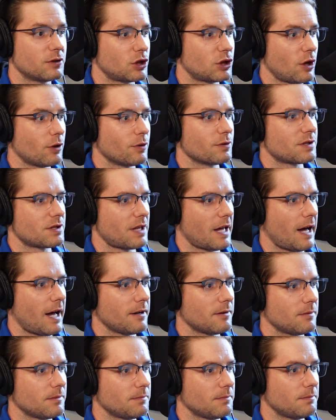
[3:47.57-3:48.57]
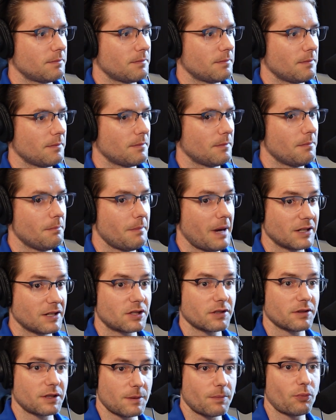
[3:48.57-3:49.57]
shows that
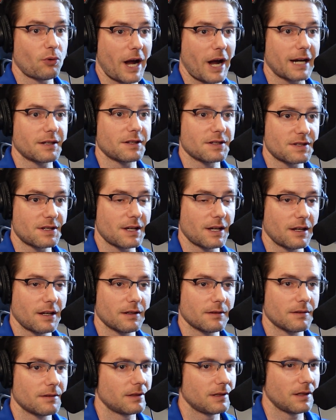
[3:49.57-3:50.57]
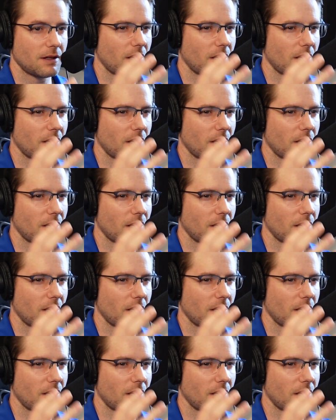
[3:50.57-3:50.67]
mentally practicing,